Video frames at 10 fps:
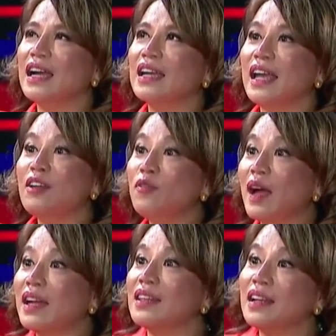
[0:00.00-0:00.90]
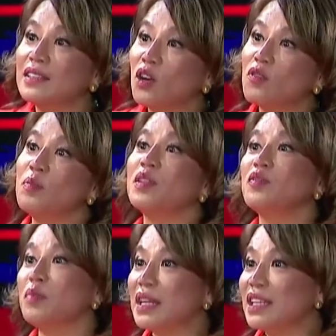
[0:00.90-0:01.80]
Yeah. In fact, uh, the government
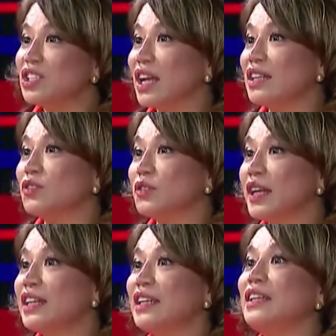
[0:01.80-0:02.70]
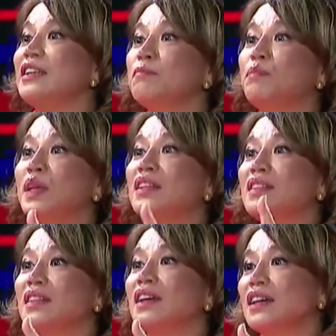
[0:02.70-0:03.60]
of Malaysia had already okay.
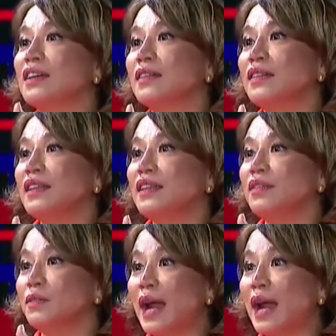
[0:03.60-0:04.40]
built uh, the